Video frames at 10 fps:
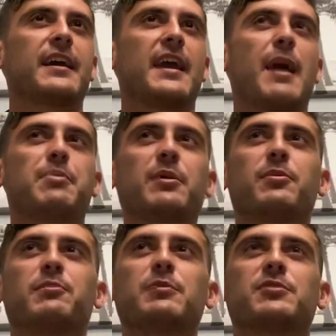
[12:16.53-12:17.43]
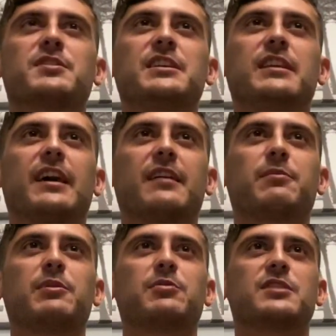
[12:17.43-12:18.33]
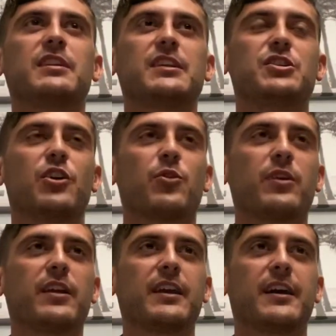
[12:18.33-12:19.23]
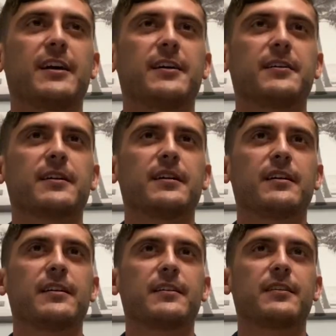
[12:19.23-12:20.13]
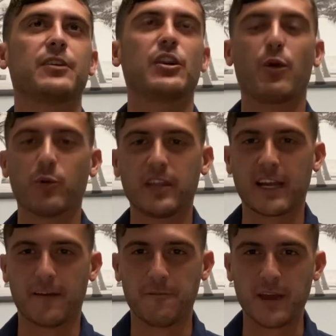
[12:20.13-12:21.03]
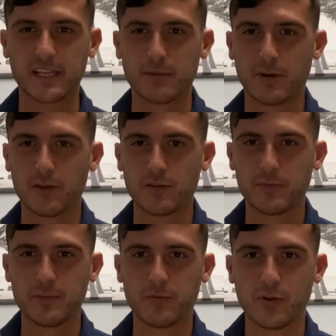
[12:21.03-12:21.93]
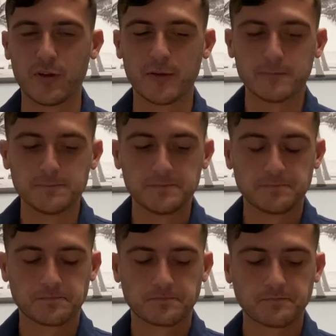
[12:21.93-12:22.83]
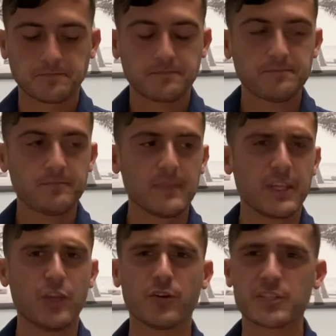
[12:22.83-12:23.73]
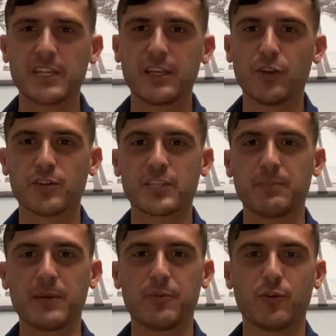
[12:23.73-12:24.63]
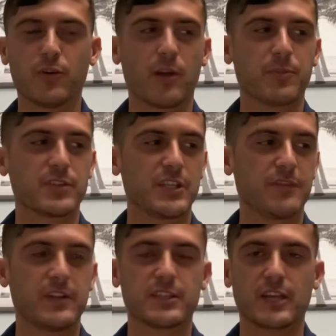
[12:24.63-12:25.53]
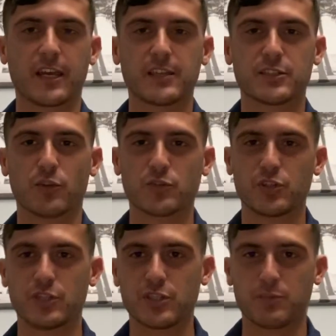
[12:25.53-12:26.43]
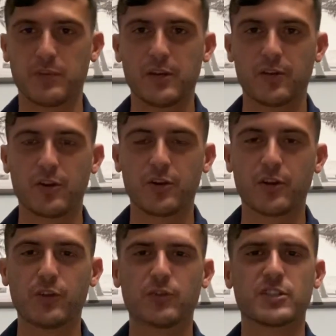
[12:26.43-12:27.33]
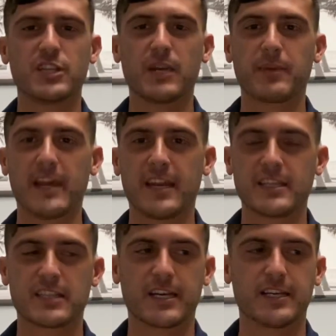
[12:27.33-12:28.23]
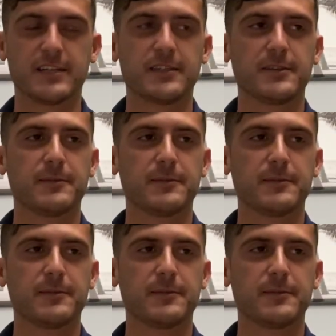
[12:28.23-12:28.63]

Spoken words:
And people see that. People see that you don't really you're not really like affected by other people. You know, you don't see people who are perceived as like socially superior. You know, you don't see them kind of as like a,